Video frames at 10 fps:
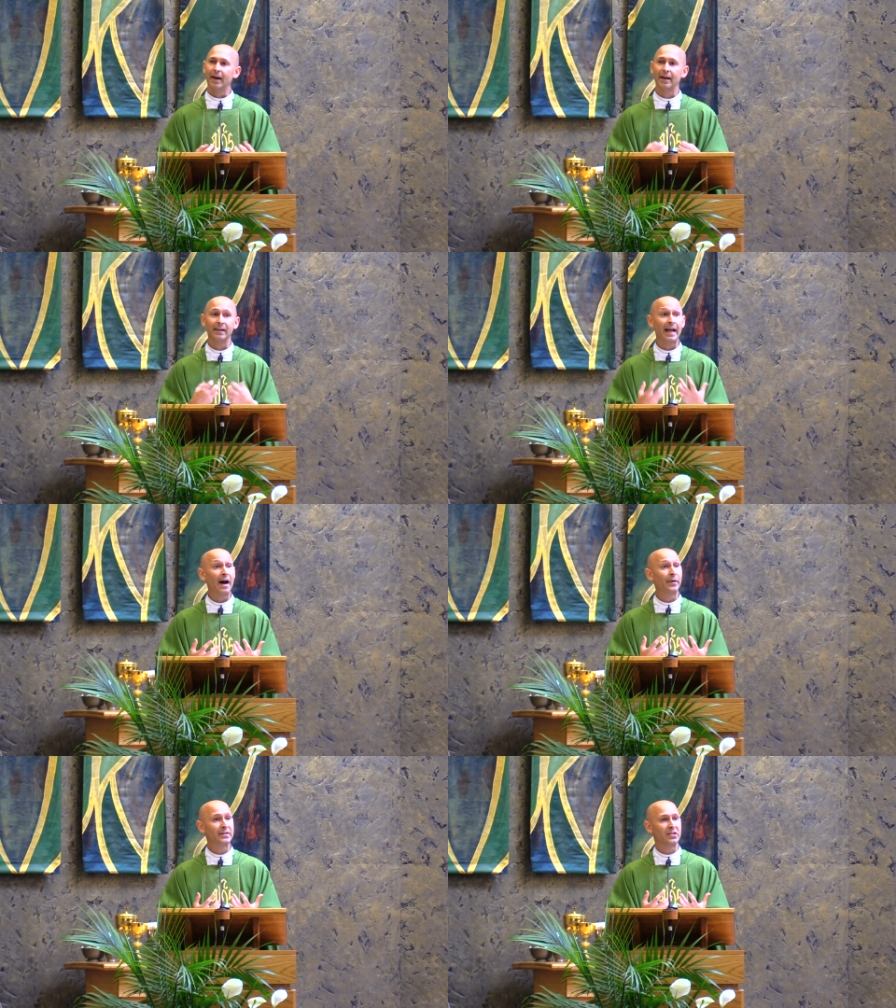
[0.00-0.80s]
and
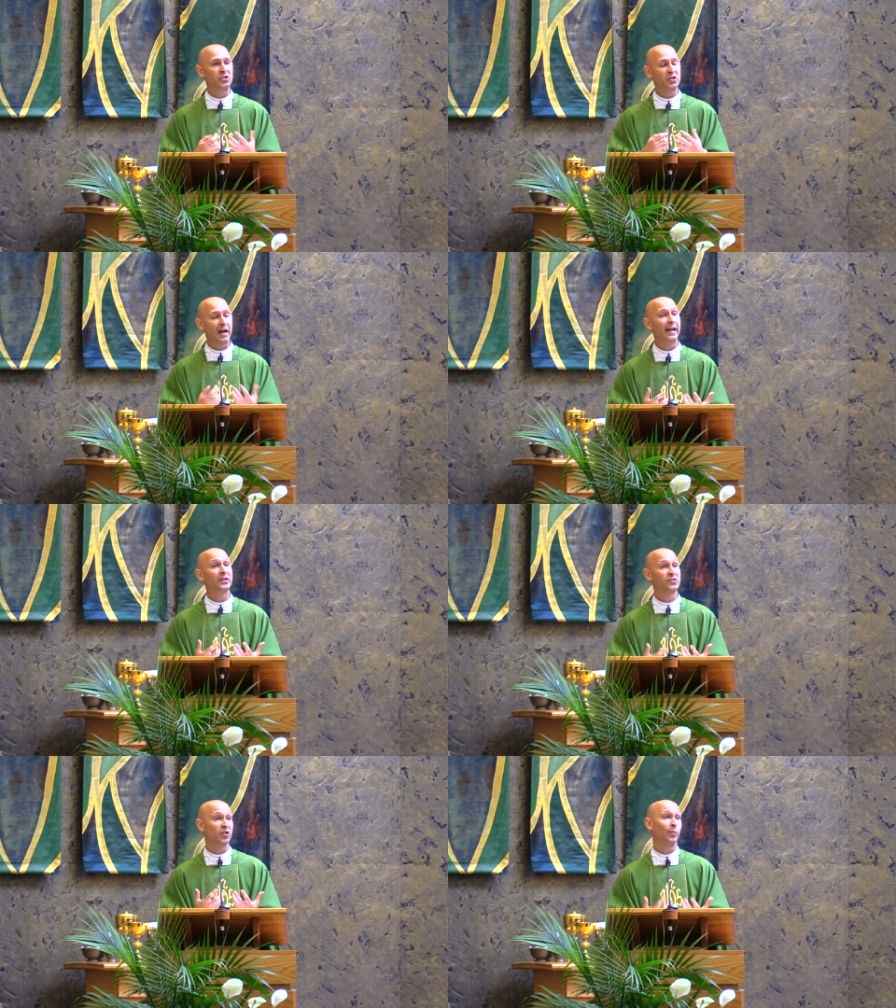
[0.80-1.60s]
allow it to
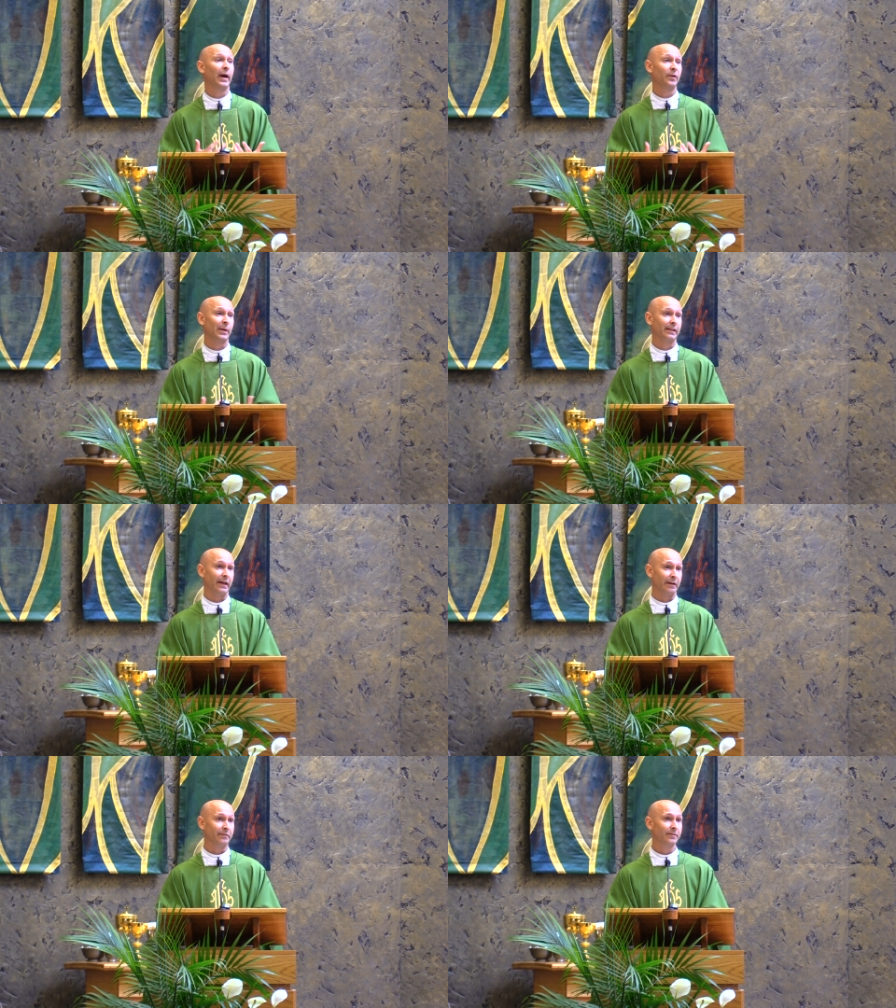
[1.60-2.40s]
change the way we
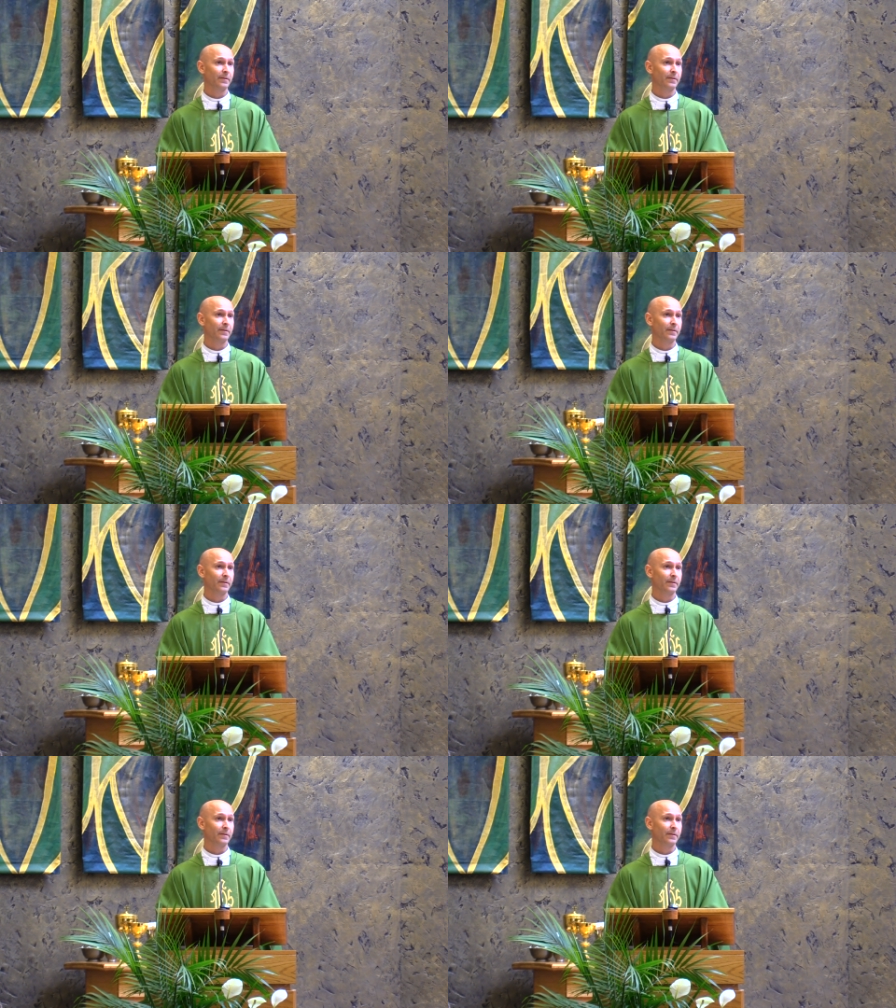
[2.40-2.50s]
live